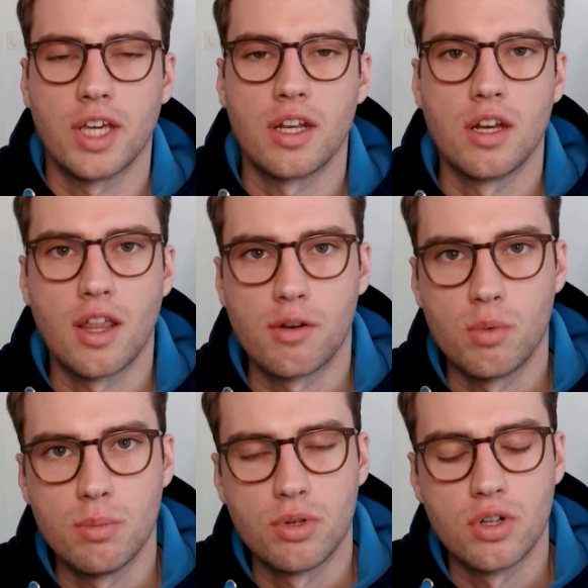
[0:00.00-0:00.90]
get another
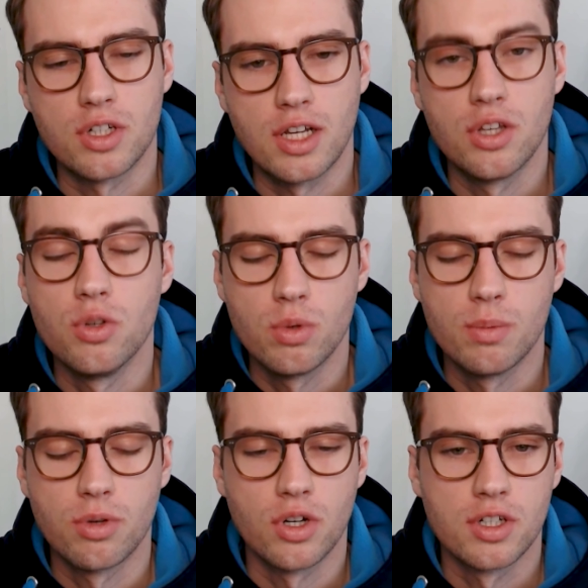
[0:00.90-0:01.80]
report, a new
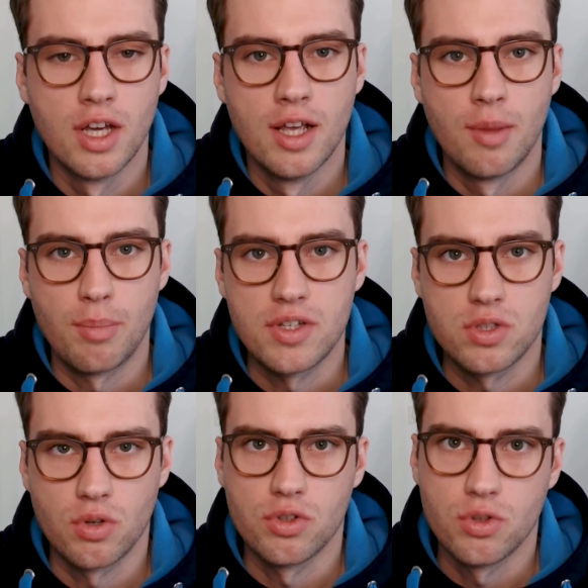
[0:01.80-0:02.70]
report
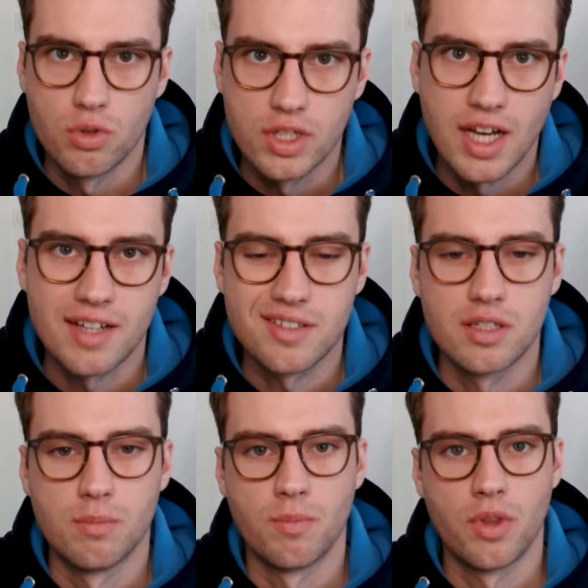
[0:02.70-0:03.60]
based on your
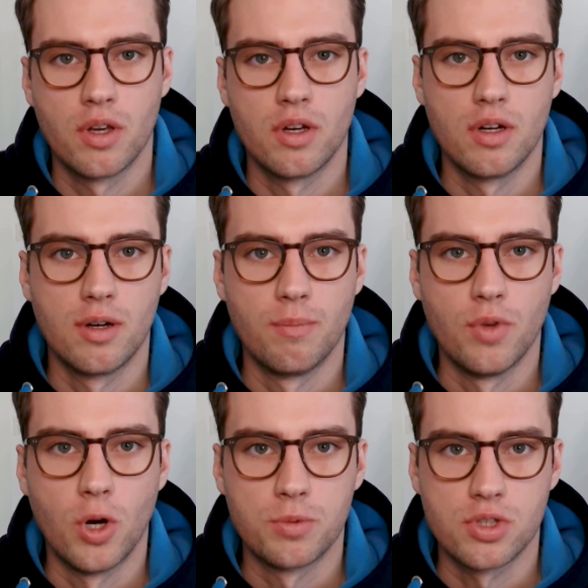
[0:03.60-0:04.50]
custom
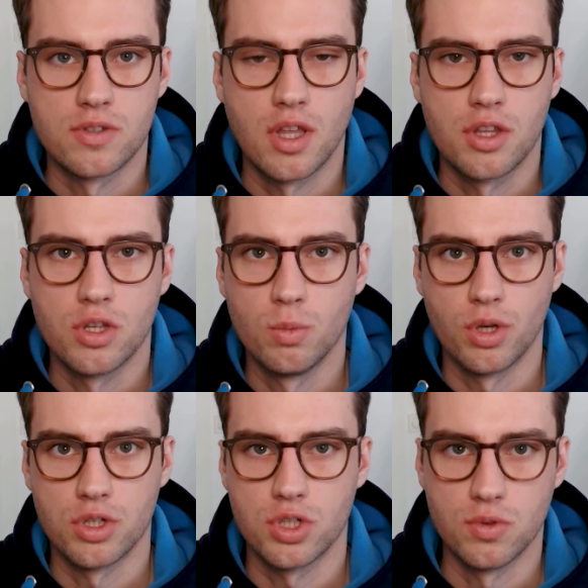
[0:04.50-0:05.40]
options that you
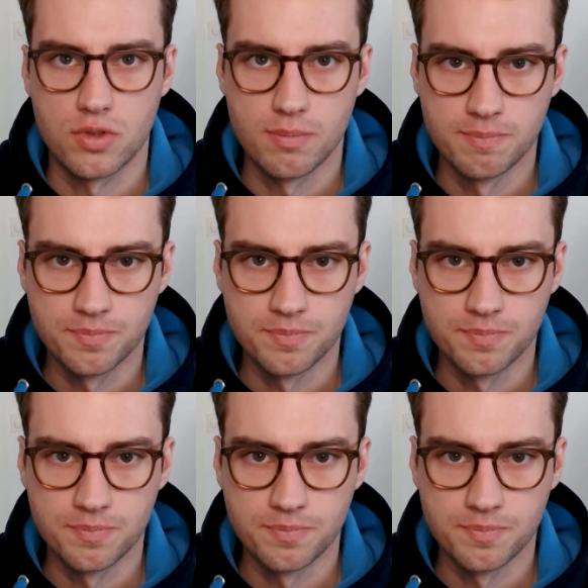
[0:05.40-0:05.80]
want to choose.